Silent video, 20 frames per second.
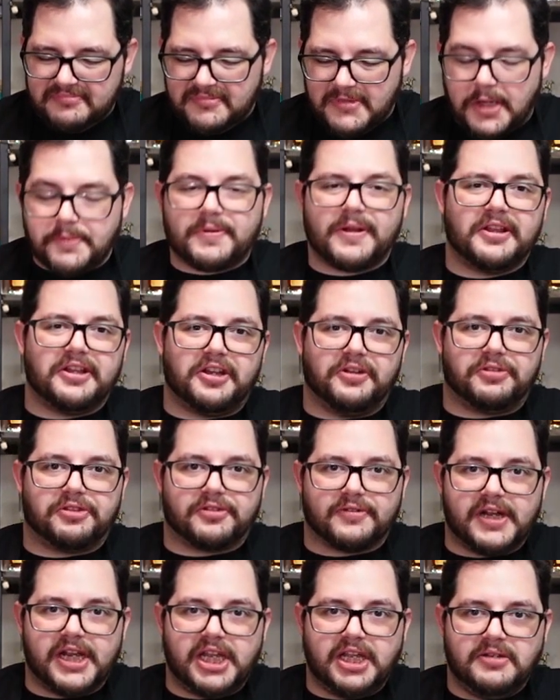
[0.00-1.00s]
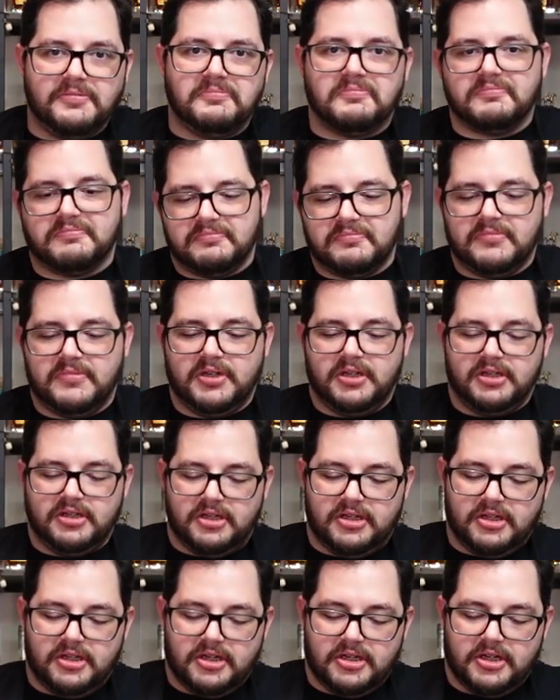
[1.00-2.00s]
I'd probably go 3.
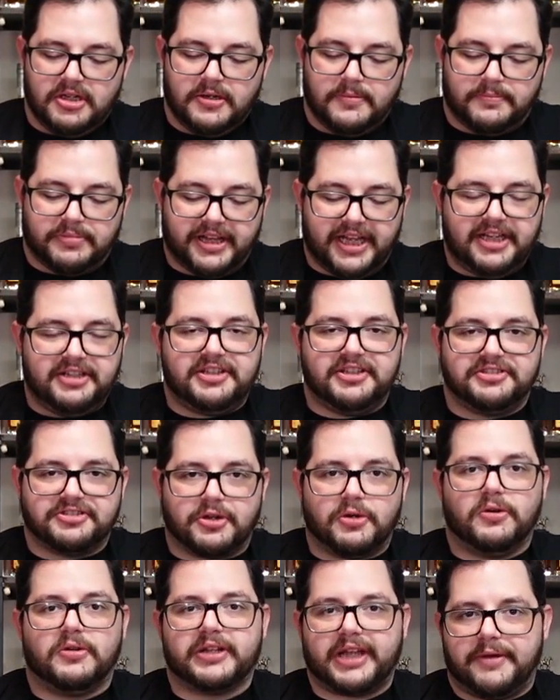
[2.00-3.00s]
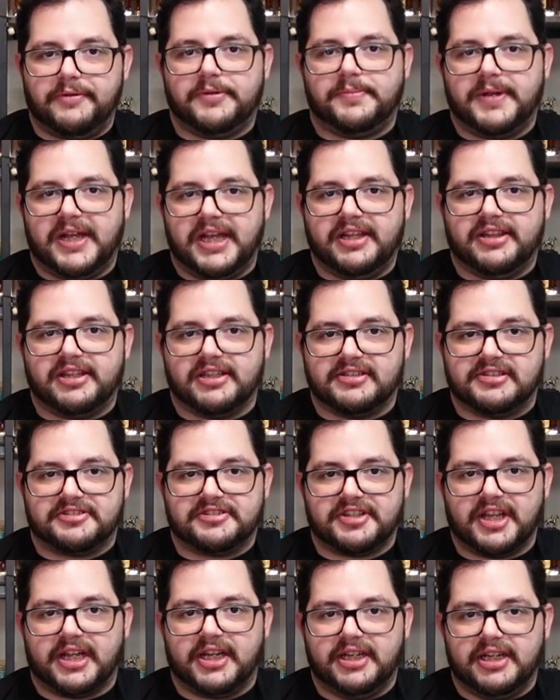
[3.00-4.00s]
Blanton's Gold, I would pay the
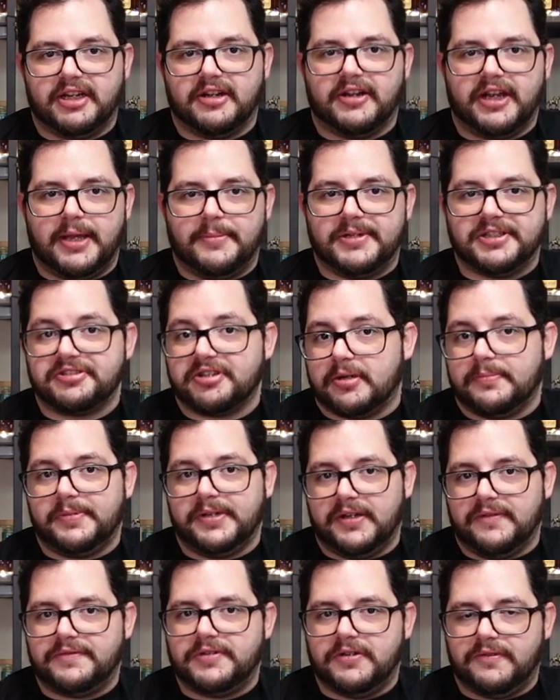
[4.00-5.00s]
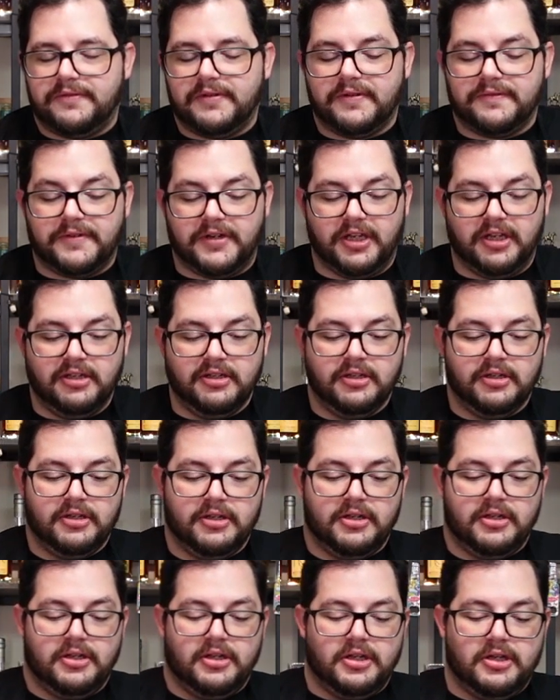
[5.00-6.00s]
secondary MSRP of $250.
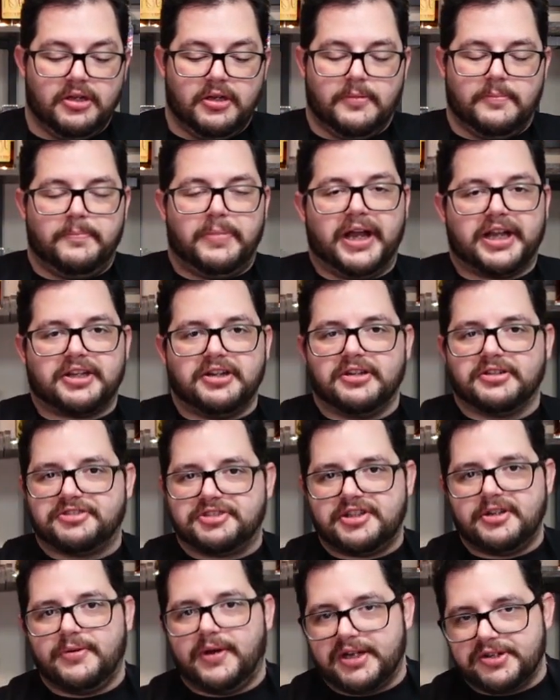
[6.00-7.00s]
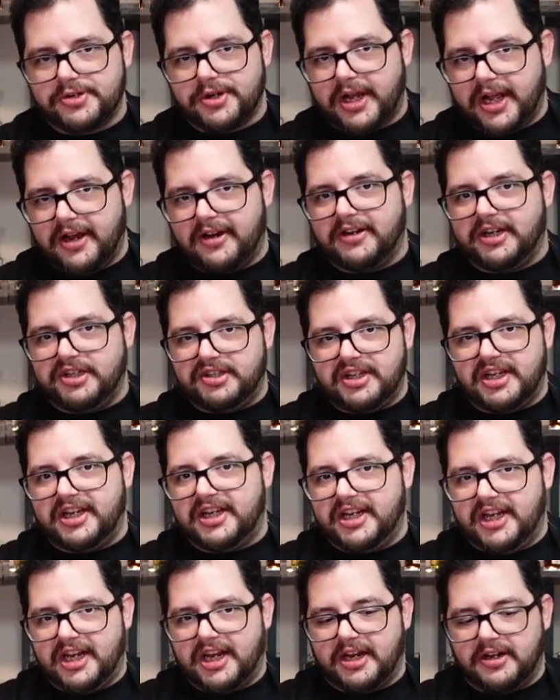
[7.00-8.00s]
Buccaneers $200, I already did
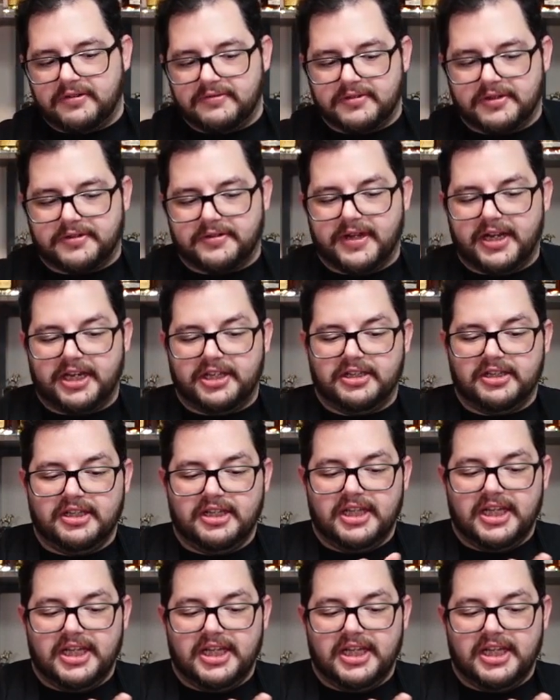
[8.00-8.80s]
it and I don't regret it.